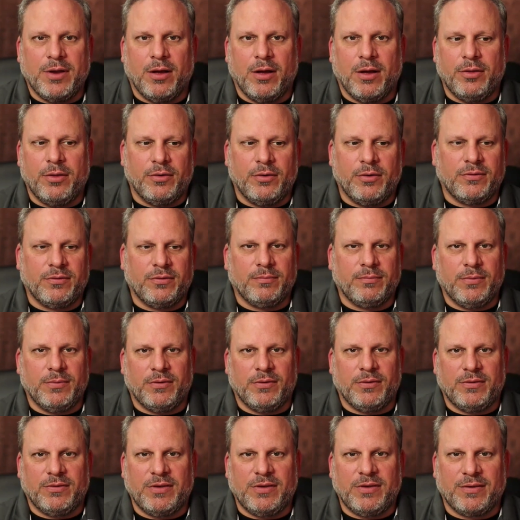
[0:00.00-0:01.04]
You know, there's
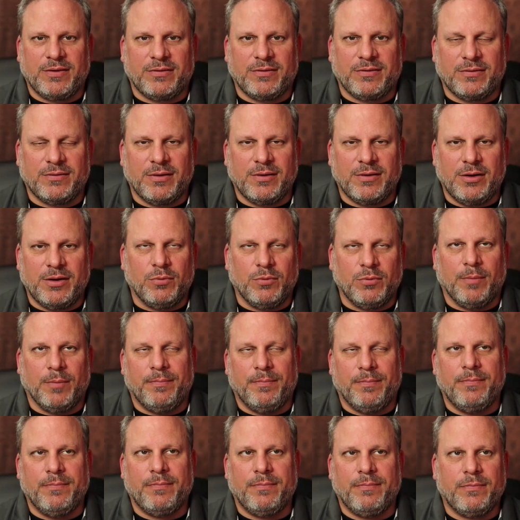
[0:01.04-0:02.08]
6, you know,
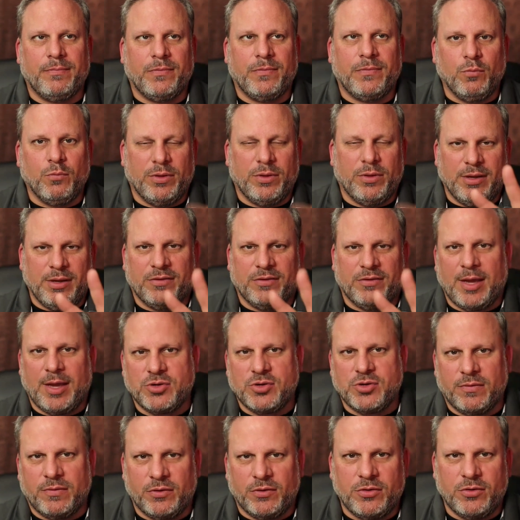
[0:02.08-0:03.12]
well, with the
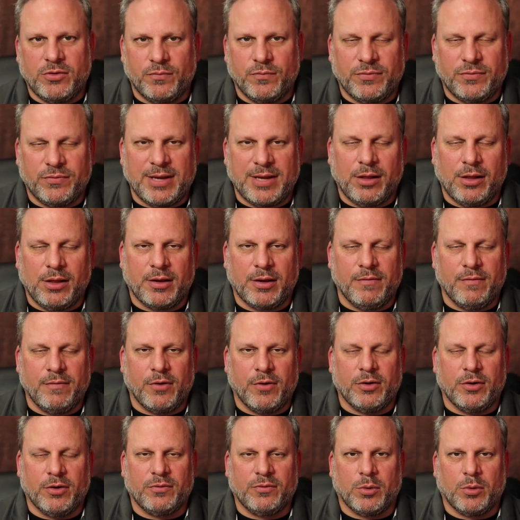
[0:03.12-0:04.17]
exception of the 2
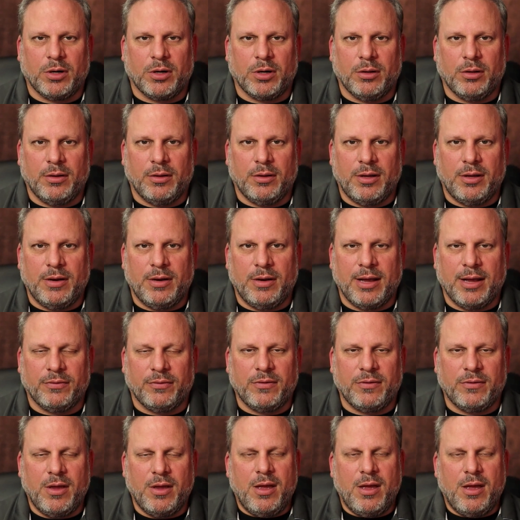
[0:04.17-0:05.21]
teleconverters we're going to
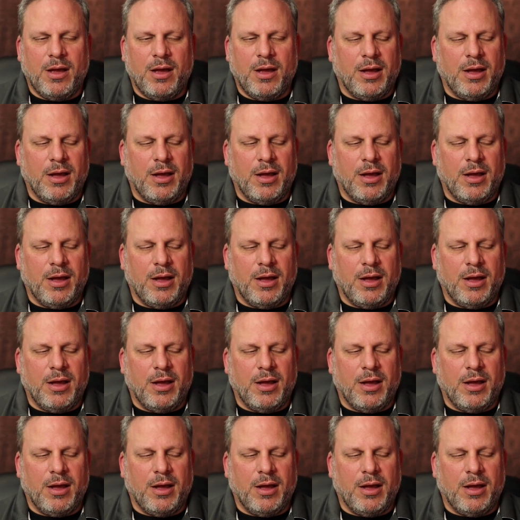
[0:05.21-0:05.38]
announce,